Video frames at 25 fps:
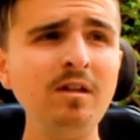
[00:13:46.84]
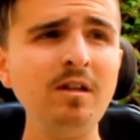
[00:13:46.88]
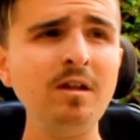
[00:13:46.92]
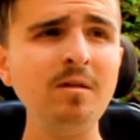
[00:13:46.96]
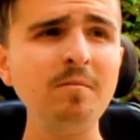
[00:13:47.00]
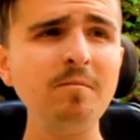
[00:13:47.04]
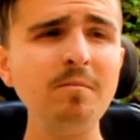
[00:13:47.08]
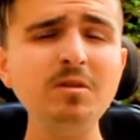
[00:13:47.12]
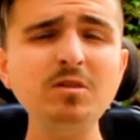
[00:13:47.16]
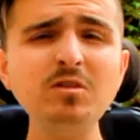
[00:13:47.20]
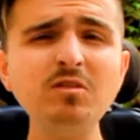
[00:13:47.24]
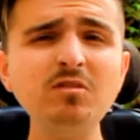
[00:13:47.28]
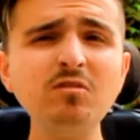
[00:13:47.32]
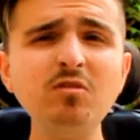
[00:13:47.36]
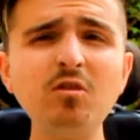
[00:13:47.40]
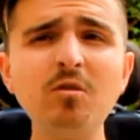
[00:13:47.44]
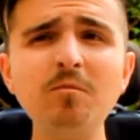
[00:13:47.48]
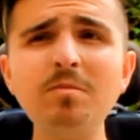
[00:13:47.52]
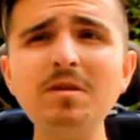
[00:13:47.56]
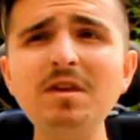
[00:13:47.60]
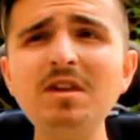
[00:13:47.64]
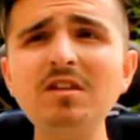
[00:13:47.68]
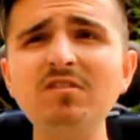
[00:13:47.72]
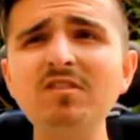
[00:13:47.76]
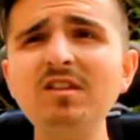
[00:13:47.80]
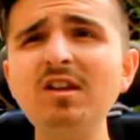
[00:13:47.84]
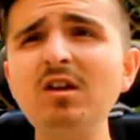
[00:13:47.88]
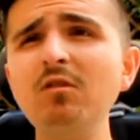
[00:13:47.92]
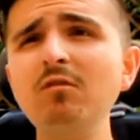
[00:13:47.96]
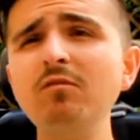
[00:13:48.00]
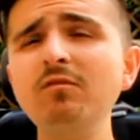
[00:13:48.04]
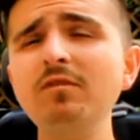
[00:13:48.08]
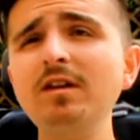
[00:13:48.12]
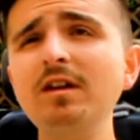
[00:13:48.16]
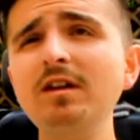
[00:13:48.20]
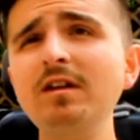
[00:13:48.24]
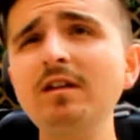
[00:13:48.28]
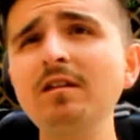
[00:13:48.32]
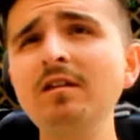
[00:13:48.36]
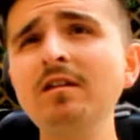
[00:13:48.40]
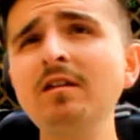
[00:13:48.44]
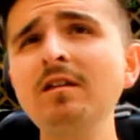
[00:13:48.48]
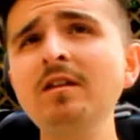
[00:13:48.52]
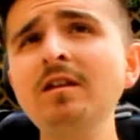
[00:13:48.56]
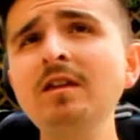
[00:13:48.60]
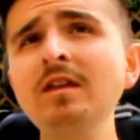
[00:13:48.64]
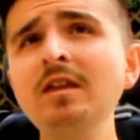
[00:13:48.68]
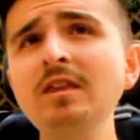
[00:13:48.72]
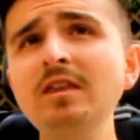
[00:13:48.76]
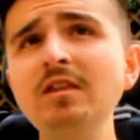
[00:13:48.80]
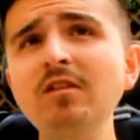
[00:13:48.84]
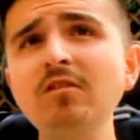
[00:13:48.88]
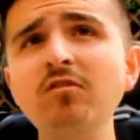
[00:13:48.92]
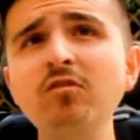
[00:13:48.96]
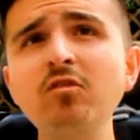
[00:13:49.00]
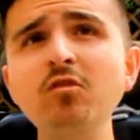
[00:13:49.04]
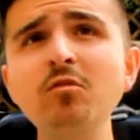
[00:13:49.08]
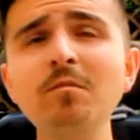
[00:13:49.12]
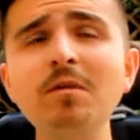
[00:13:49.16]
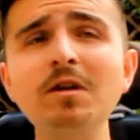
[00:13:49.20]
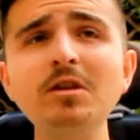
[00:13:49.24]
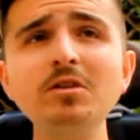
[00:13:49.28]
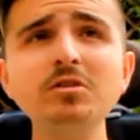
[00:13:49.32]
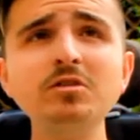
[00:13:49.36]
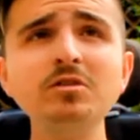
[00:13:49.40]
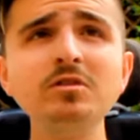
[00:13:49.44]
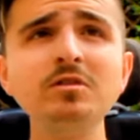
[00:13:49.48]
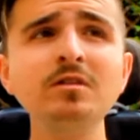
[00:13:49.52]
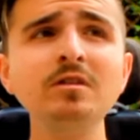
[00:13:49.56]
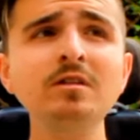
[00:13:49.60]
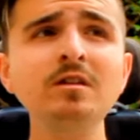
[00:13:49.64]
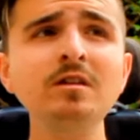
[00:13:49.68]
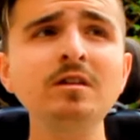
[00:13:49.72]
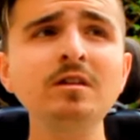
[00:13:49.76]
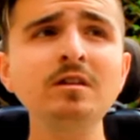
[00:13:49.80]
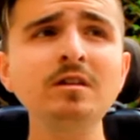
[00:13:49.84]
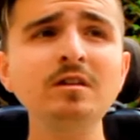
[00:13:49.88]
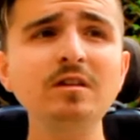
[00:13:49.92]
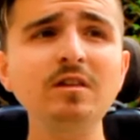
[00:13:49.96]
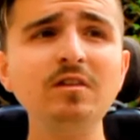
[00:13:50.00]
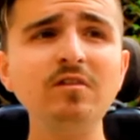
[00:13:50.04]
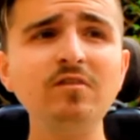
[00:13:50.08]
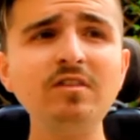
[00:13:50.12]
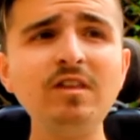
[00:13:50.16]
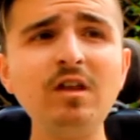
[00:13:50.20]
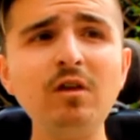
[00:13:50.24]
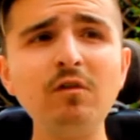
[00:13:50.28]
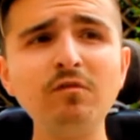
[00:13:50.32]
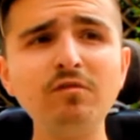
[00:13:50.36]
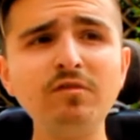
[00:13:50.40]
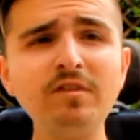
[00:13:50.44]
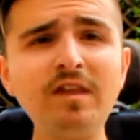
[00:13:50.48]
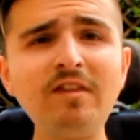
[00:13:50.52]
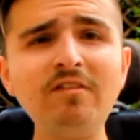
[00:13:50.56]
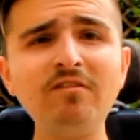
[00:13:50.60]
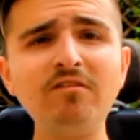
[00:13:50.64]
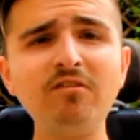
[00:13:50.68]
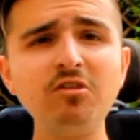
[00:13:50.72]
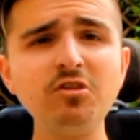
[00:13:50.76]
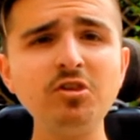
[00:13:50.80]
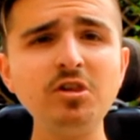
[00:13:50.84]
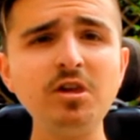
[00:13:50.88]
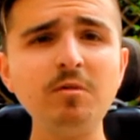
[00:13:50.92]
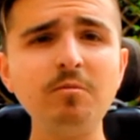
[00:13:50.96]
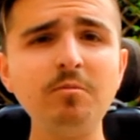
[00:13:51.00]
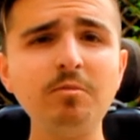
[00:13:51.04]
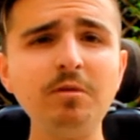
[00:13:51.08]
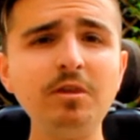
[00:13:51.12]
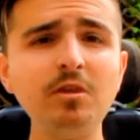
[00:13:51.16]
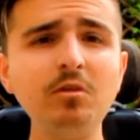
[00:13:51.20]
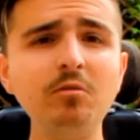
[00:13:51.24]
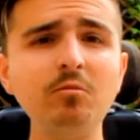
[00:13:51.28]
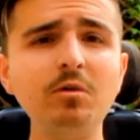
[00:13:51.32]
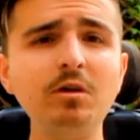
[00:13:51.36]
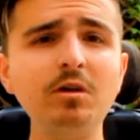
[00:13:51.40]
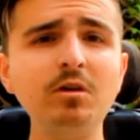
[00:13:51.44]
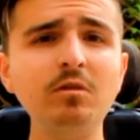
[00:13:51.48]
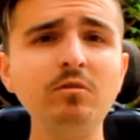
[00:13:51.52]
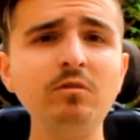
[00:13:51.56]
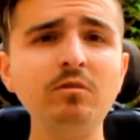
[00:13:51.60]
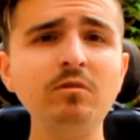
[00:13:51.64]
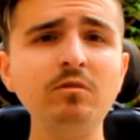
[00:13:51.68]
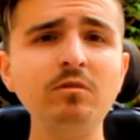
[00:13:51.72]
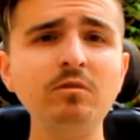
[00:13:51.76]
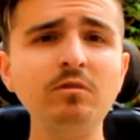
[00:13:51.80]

But you just got to be yourself. Like, there's too much self censorship in the world,